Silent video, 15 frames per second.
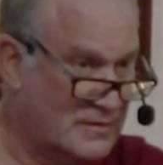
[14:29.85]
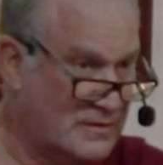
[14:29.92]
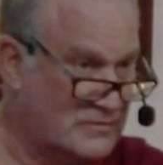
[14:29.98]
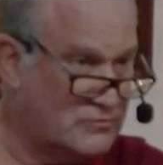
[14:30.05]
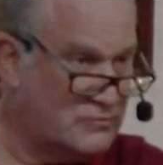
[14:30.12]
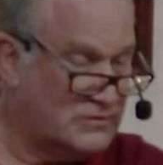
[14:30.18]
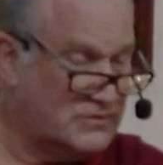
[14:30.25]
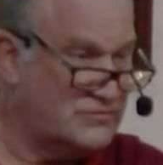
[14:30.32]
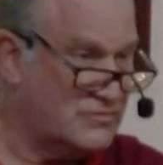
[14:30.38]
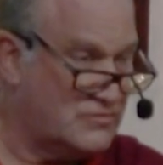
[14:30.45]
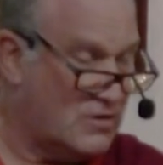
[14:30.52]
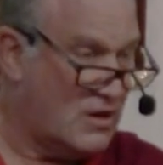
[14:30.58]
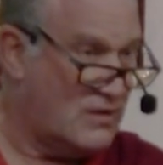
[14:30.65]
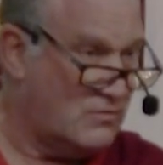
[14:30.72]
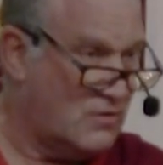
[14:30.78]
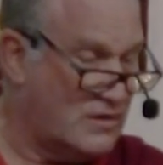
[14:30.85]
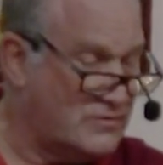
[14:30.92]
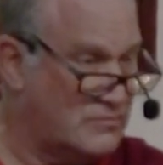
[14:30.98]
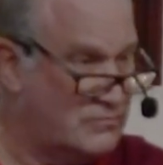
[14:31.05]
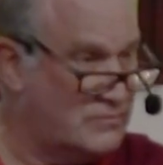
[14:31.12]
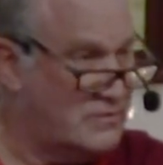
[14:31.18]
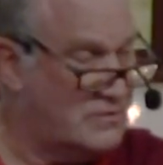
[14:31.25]
Interreligious dialogue,
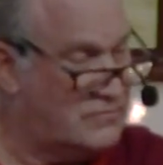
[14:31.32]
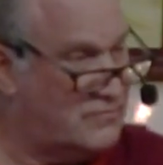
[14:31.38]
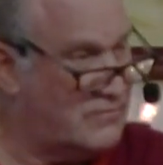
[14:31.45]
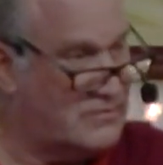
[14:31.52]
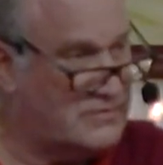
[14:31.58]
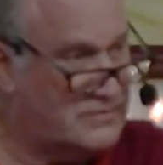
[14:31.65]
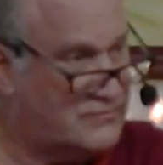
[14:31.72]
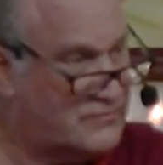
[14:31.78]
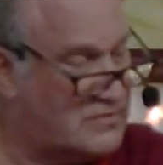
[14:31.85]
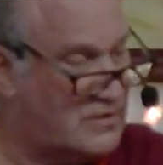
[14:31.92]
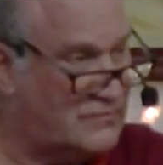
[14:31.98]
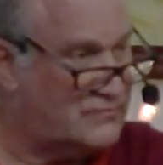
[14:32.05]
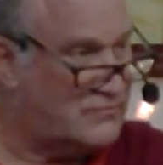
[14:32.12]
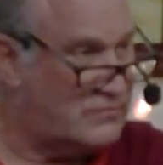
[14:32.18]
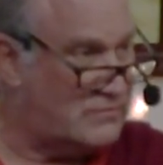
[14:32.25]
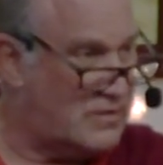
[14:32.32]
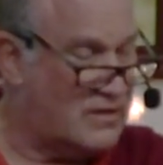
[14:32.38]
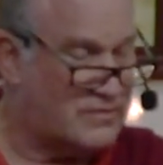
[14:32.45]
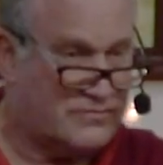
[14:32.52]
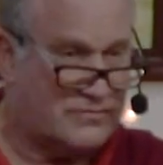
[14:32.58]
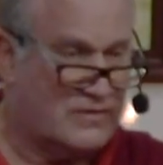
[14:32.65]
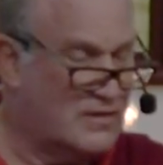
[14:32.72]
it's very difficult for
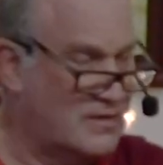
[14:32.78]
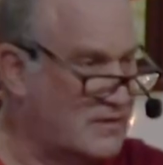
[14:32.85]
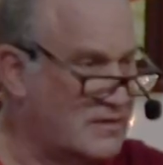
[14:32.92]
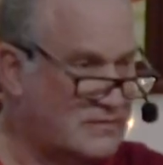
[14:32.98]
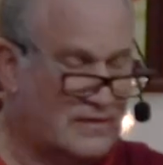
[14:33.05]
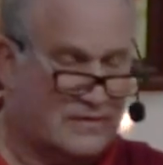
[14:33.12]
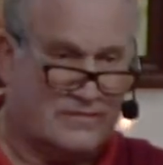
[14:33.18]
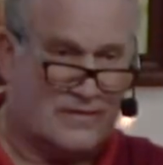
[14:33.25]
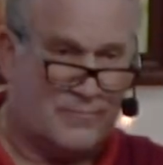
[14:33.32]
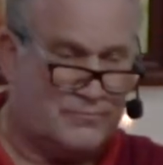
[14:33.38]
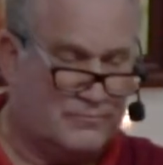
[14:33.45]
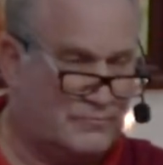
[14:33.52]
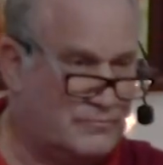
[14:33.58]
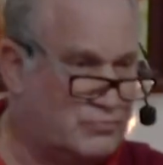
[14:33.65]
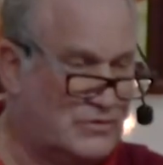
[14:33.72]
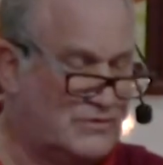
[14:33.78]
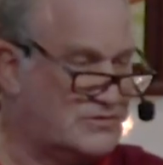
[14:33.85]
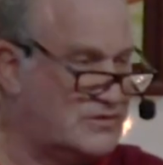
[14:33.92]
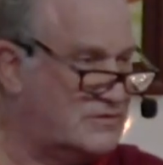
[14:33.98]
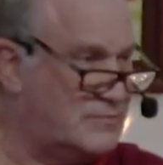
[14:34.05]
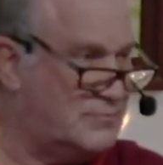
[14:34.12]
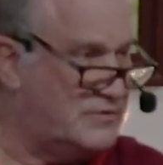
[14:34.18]
us, except
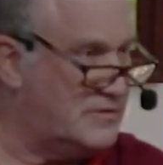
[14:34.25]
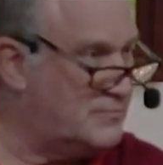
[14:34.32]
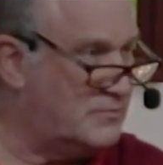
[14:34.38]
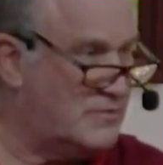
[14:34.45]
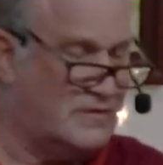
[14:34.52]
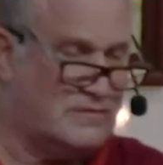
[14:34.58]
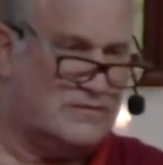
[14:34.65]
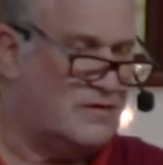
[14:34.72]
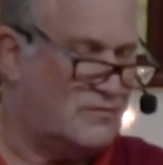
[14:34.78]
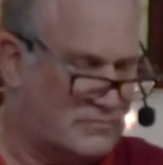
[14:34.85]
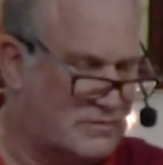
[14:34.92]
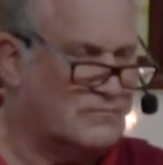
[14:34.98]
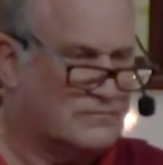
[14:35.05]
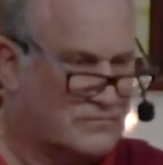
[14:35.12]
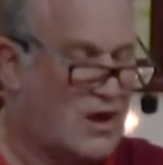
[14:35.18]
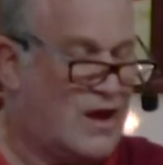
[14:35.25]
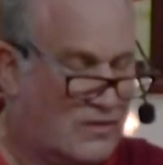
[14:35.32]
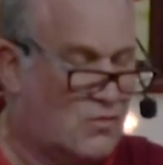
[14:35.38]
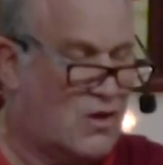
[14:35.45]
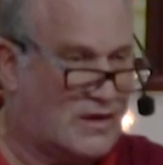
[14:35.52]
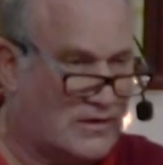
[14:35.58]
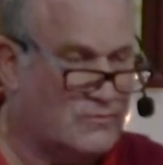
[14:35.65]
preaching to people,
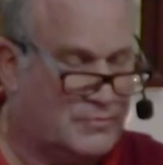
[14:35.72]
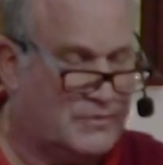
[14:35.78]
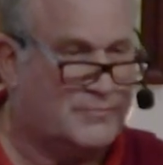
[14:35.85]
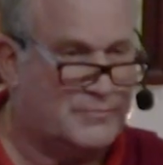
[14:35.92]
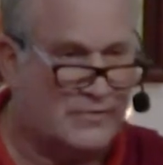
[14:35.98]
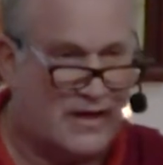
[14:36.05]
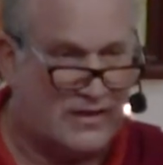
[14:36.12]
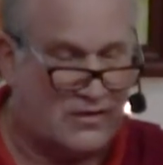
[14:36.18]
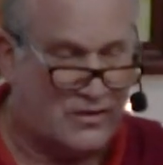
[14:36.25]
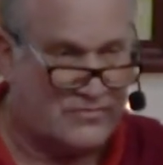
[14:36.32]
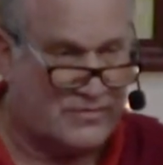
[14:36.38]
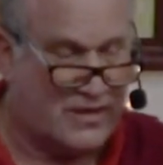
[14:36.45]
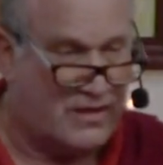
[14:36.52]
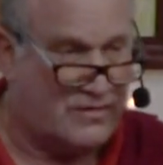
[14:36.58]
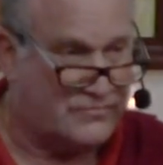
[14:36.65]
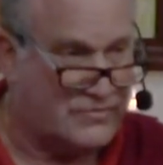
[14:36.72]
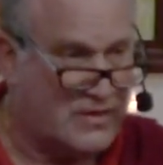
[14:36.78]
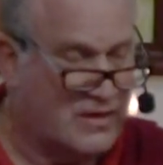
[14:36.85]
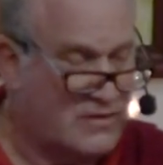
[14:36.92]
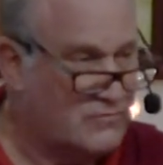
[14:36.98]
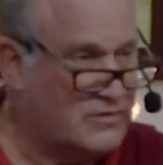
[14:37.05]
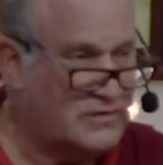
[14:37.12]
dialoguing with people like ourselves.
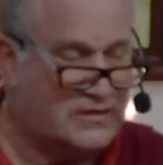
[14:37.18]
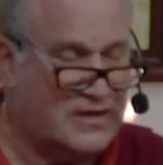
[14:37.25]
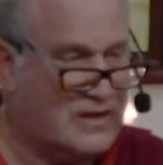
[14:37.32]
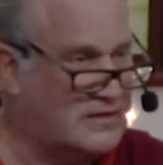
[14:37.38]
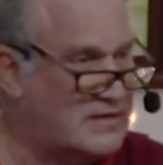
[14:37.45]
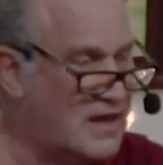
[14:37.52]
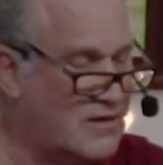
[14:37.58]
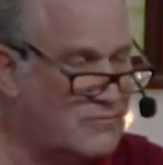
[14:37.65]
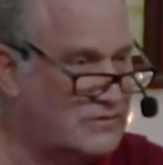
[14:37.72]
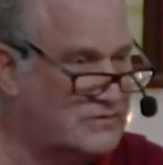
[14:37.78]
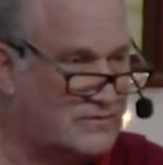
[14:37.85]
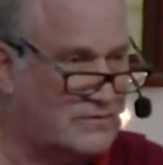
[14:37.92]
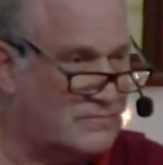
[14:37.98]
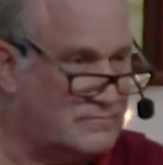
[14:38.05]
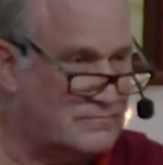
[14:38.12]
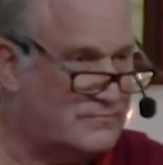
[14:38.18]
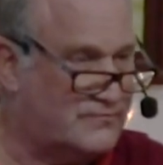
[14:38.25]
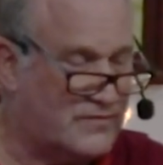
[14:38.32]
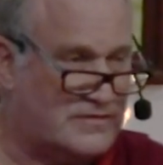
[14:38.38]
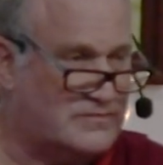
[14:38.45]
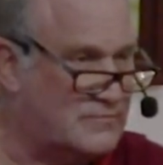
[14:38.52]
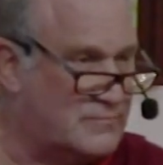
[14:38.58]
We can't get with the
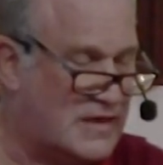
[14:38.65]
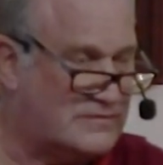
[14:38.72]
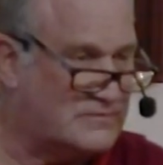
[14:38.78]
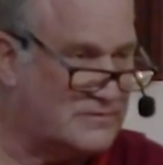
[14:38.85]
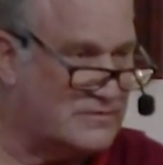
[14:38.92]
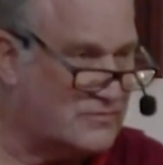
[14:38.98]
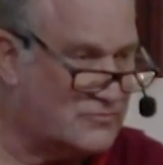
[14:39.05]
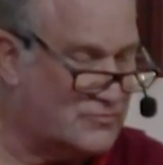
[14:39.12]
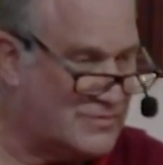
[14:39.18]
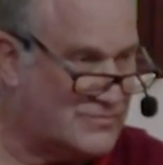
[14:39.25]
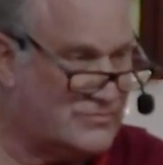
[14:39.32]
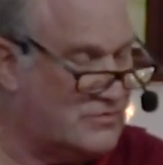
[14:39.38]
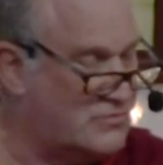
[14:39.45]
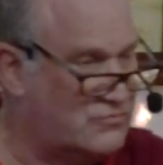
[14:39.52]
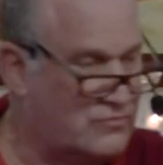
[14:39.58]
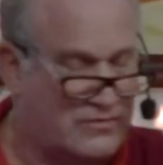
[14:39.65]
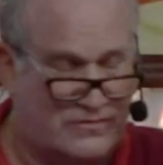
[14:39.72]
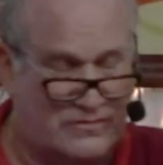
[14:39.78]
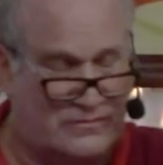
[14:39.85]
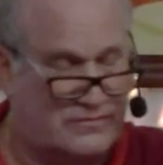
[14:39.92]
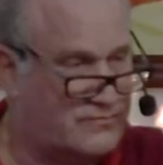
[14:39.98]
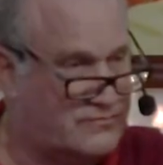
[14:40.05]
fundamentalist Christians or
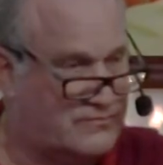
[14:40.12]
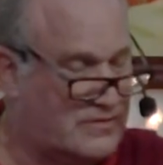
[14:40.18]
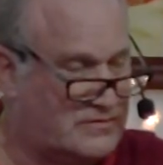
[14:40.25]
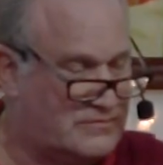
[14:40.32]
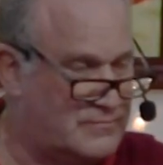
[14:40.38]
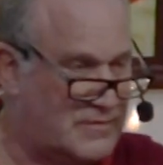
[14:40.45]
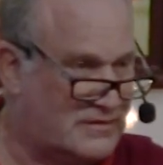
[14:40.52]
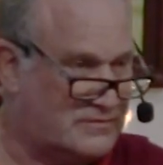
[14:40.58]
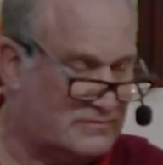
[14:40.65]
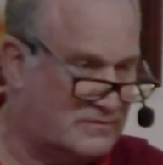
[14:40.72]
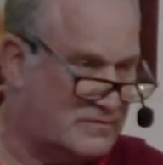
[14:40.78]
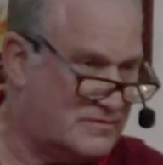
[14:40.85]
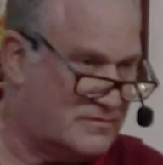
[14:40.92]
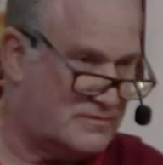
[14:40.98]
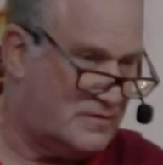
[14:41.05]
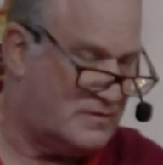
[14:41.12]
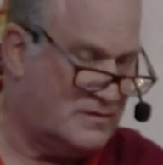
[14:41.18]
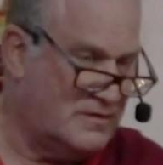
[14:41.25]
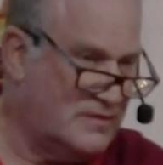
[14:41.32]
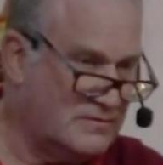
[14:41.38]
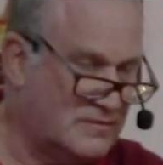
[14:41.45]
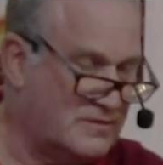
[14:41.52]
the fundamentalist,
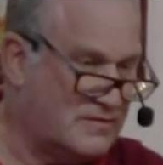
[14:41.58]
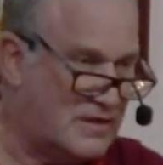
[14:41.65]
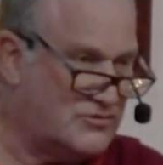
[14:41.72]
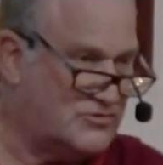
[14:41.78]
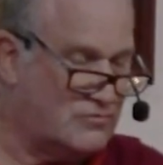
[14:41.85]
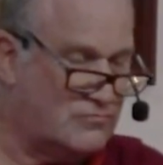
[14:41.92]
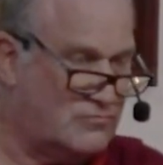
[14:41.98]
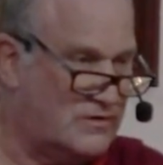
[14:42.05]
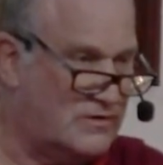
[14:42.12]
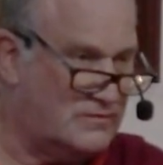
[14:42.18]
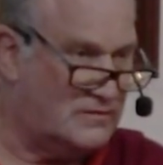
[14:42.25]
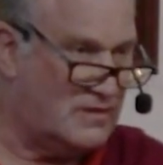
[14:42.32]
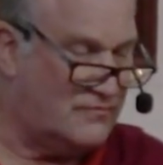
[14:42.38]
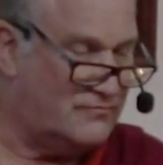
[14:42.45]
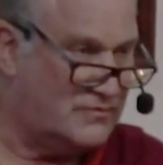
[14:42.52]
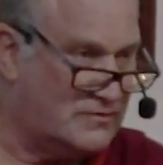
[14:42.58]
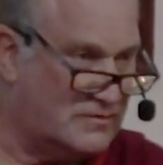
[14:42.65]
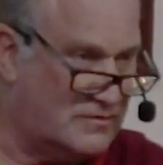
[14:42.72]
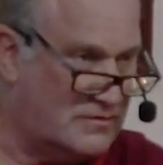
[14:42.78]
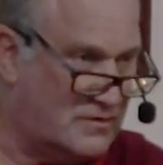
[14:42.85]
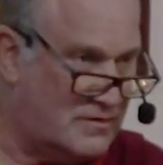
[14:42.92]
let's say, Sharia-loving